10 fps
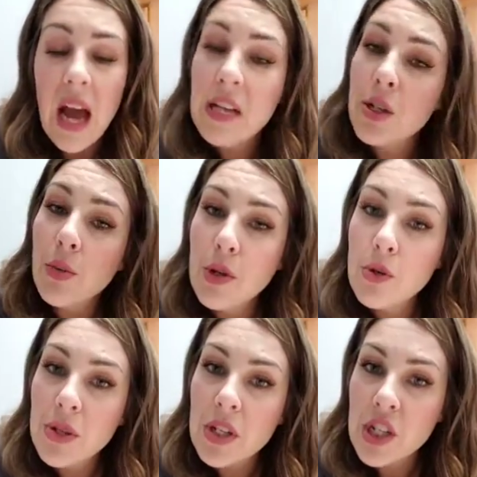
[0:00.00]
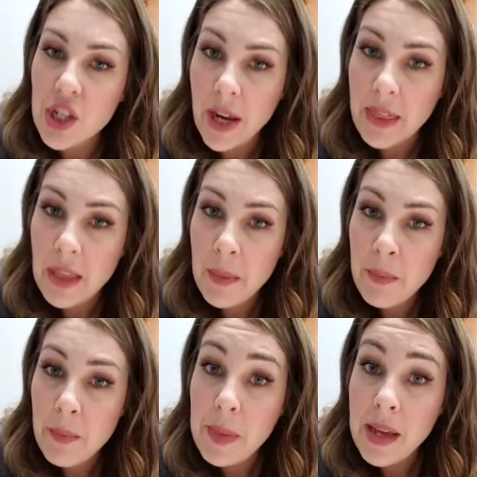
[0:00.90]
I don't usually shine
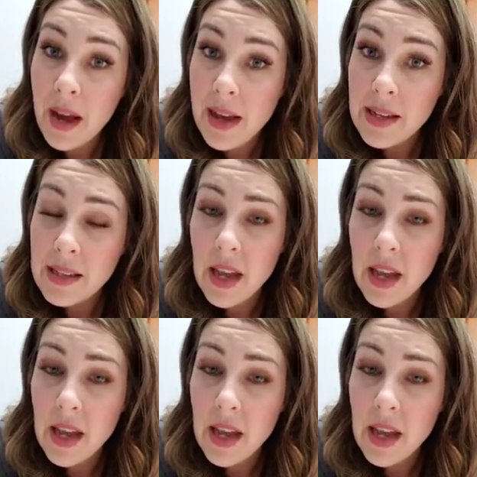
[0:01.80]
them because